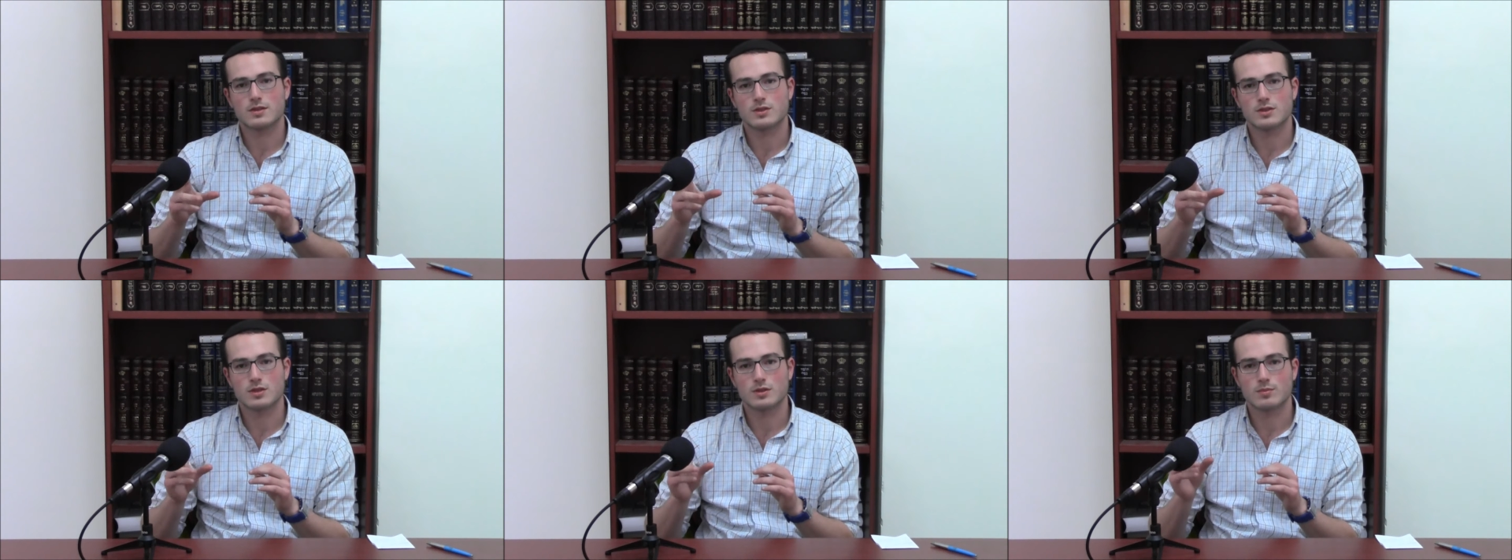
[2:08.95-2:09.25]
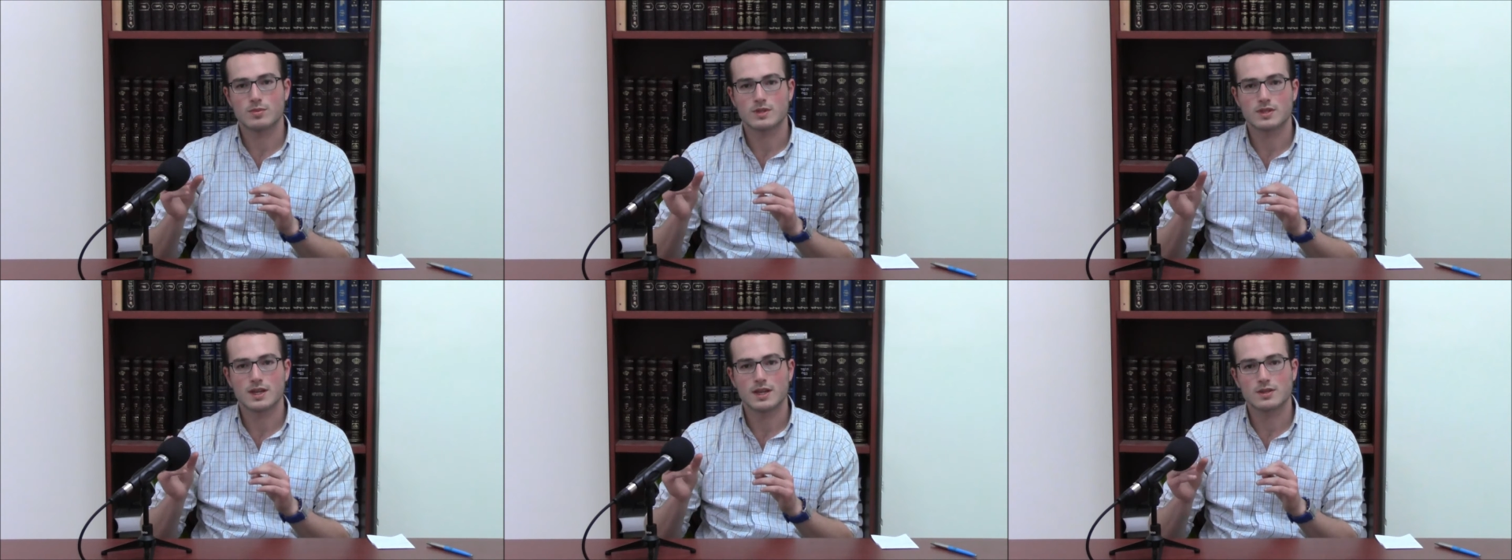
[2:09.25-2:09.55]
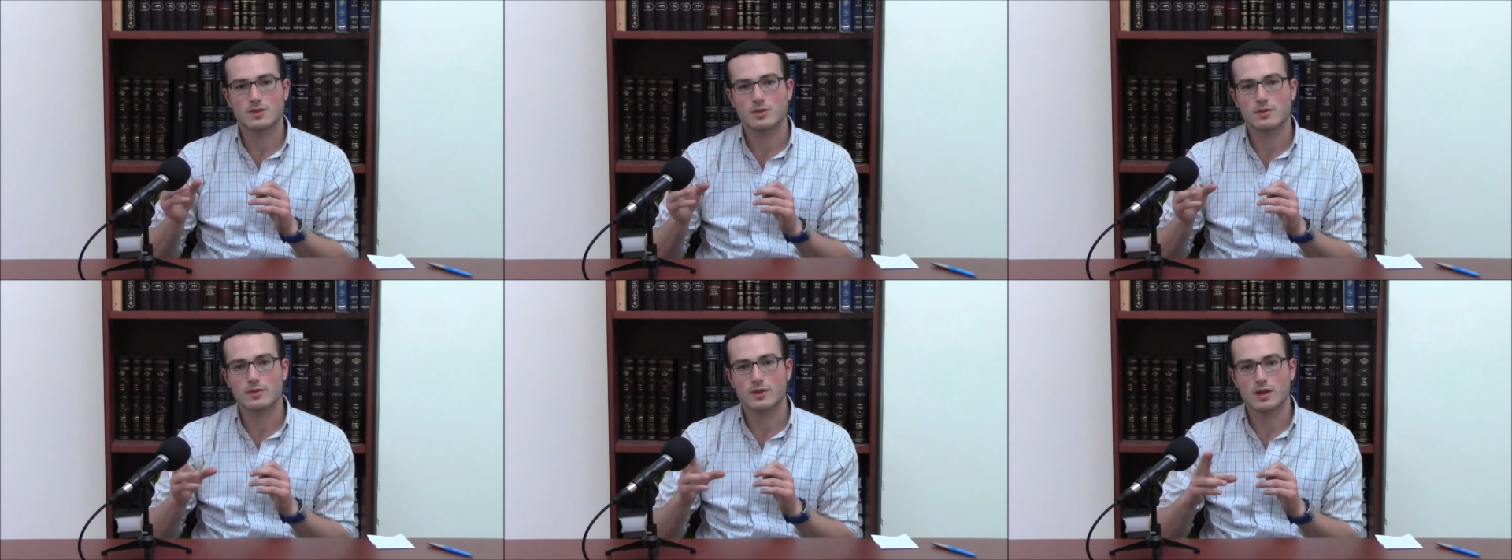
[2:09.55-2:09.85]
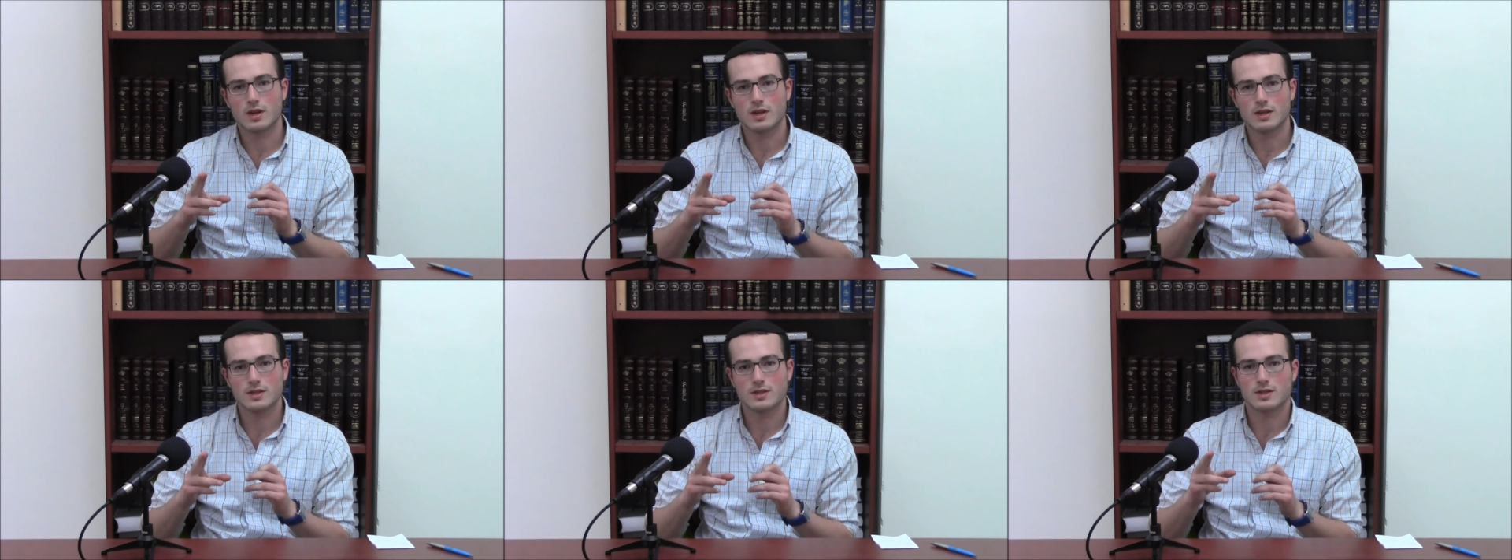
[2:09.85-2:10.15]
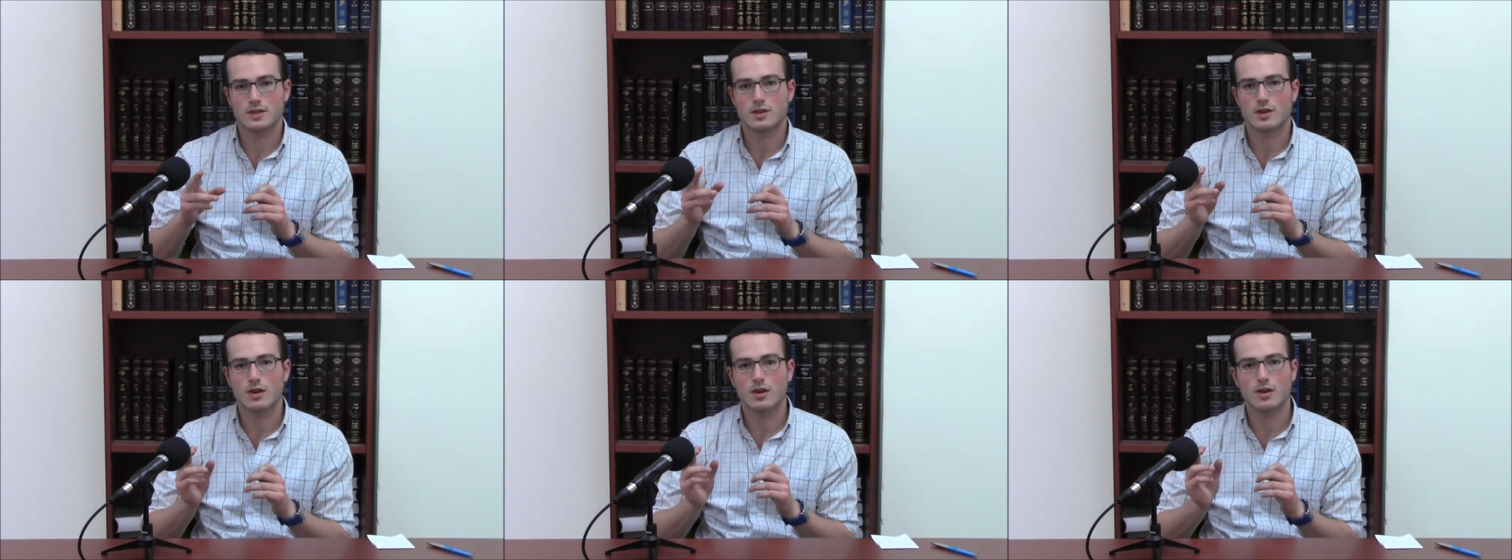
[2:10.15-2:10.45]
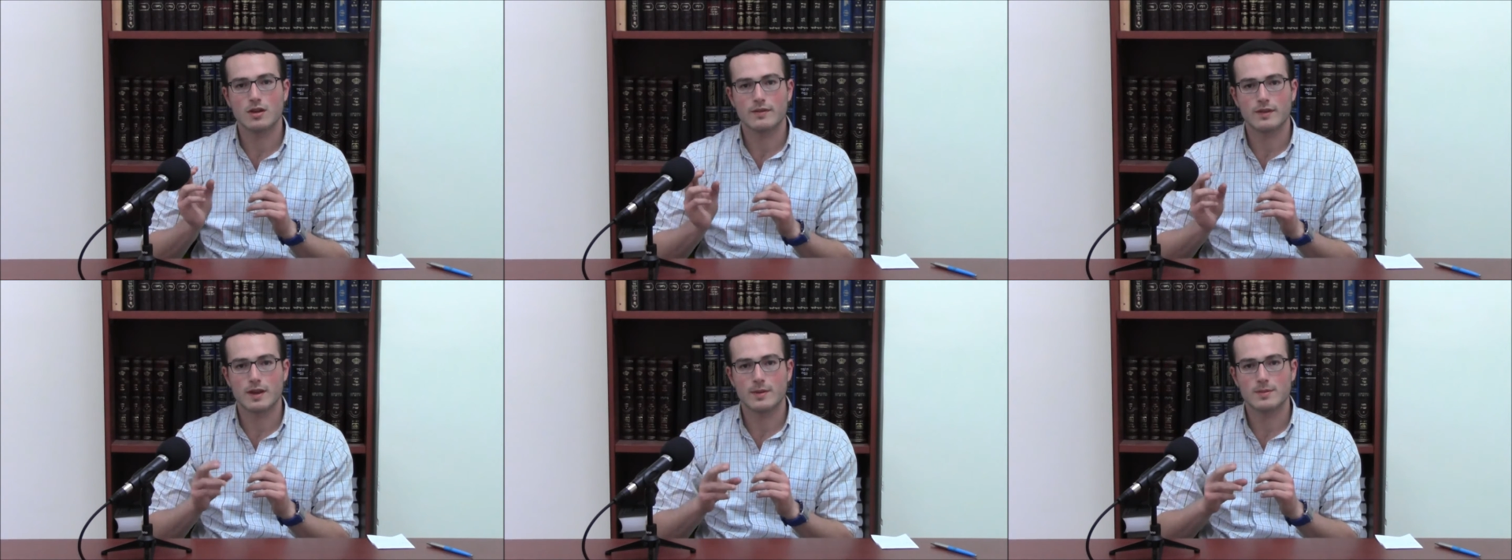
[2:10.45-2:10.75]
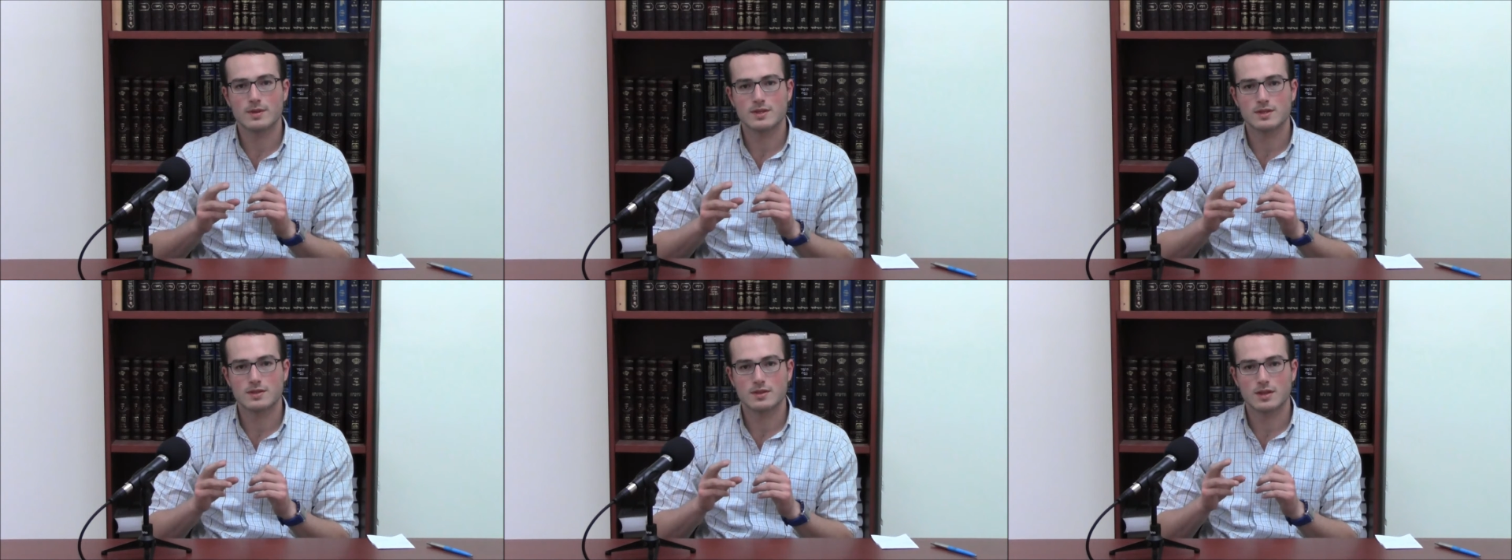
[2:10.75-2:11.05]
should protect over us and all of Am
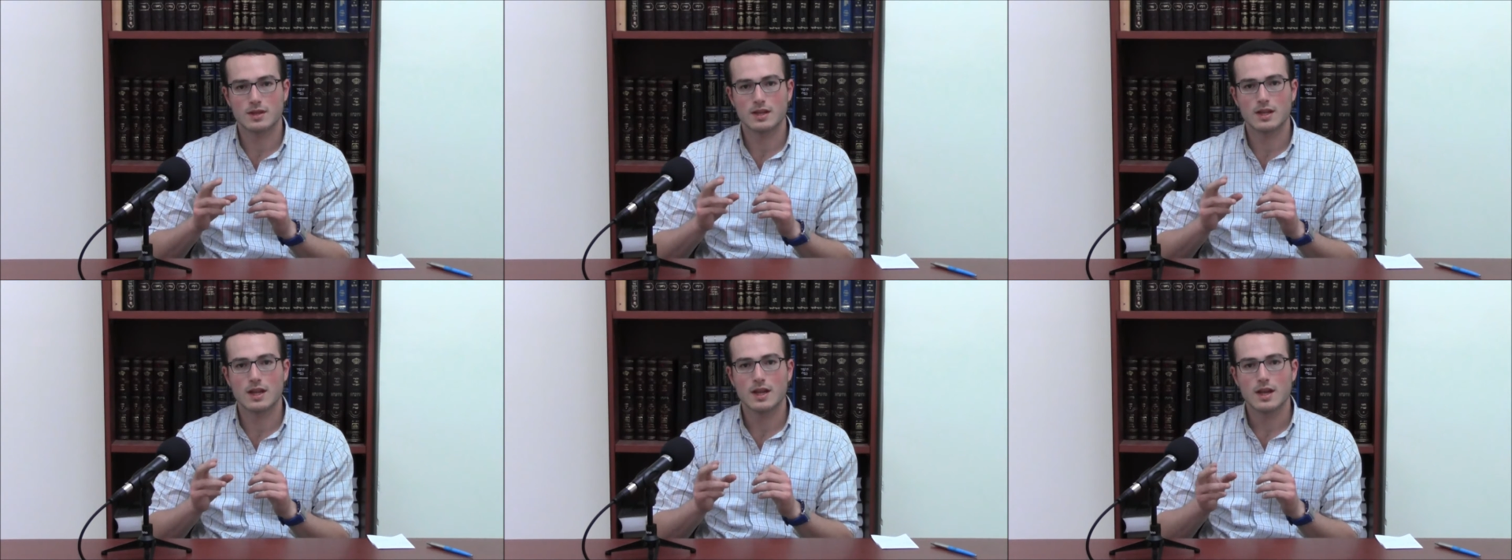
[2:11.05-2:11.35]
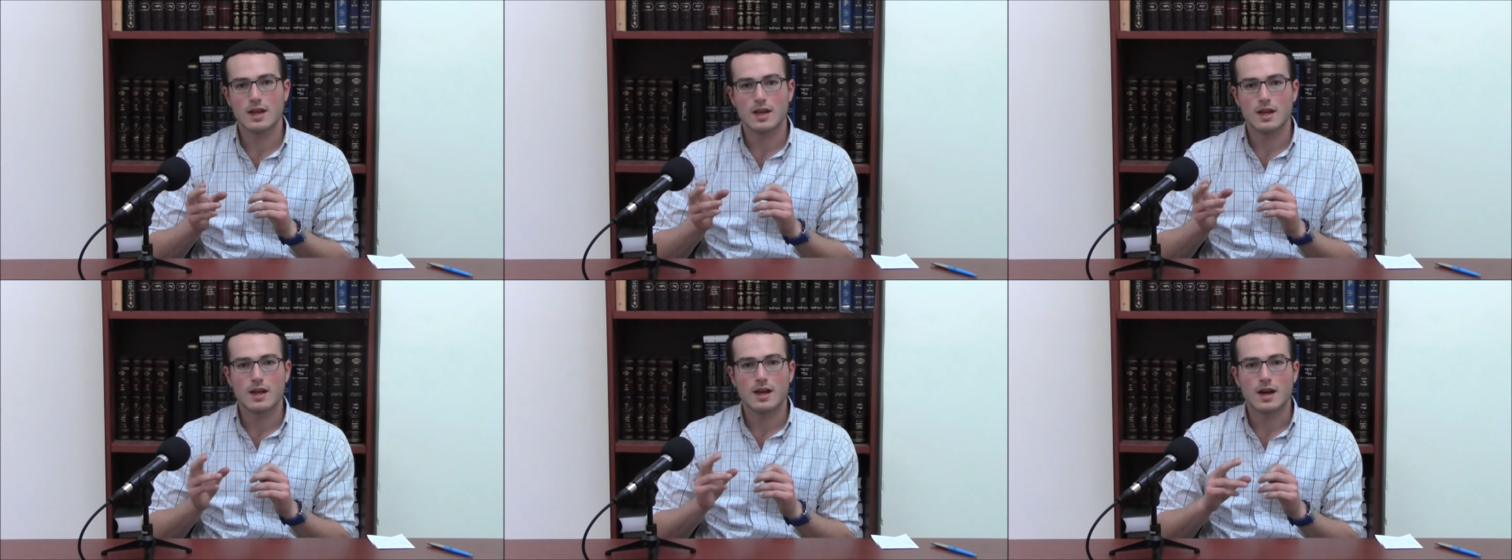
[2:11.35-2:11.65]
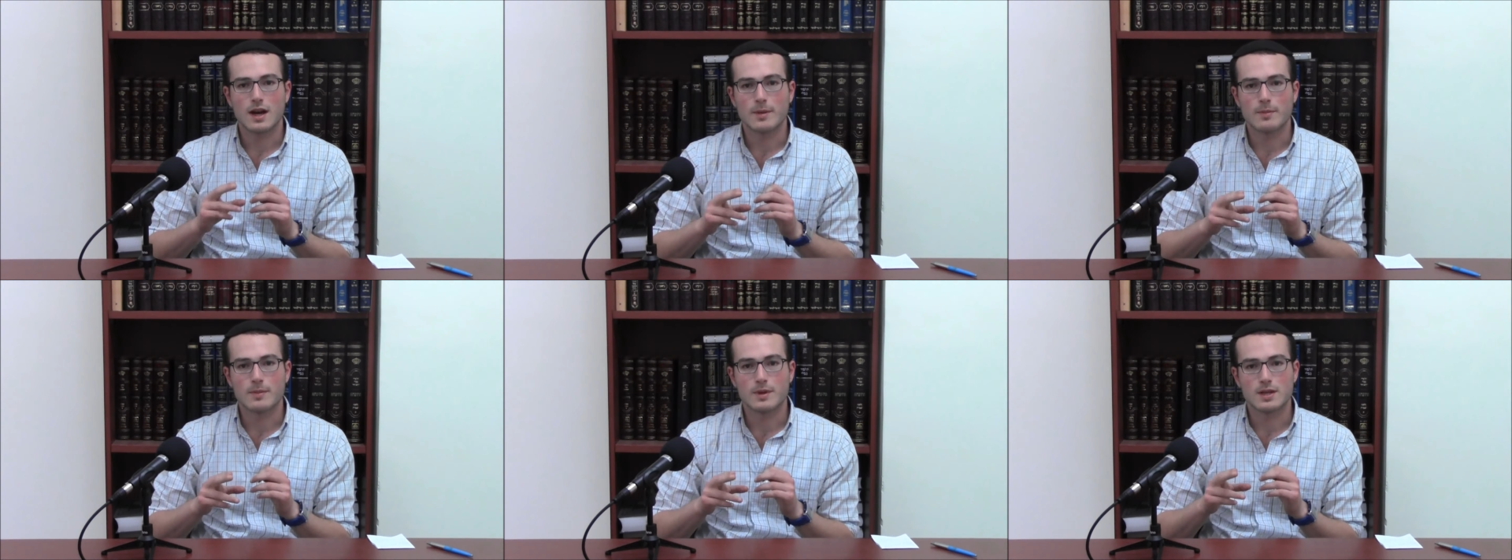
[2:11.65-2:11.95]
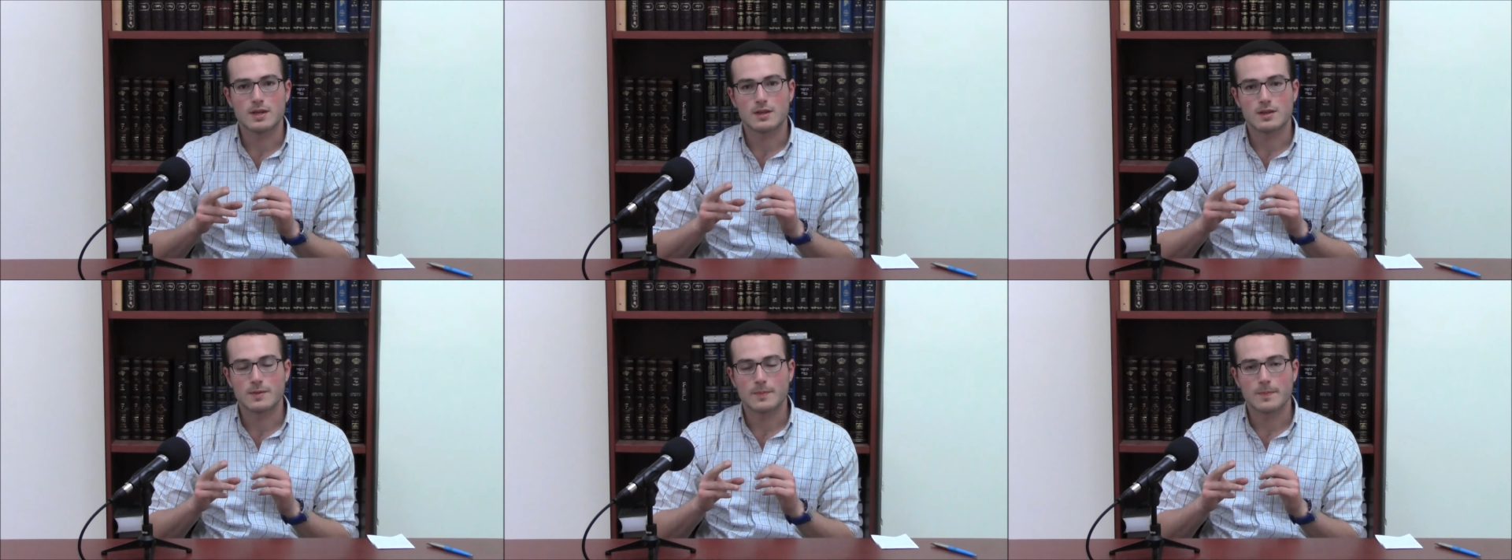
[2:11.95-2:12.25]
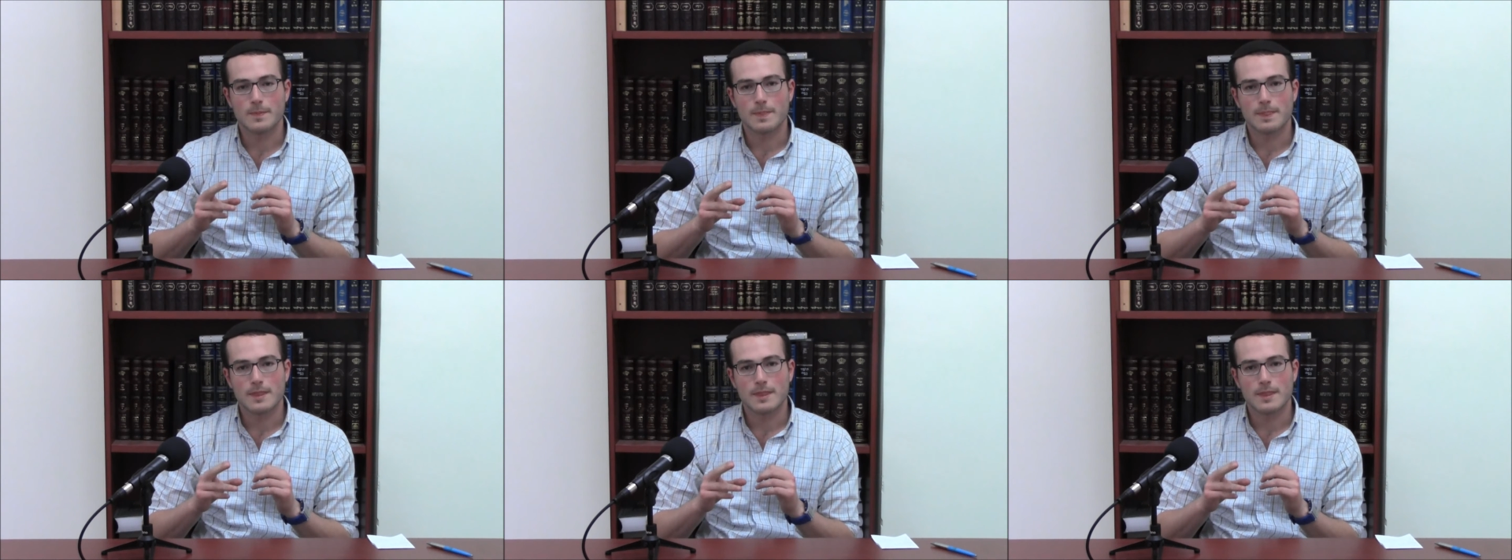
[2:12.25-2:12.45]
Yisrael, amen.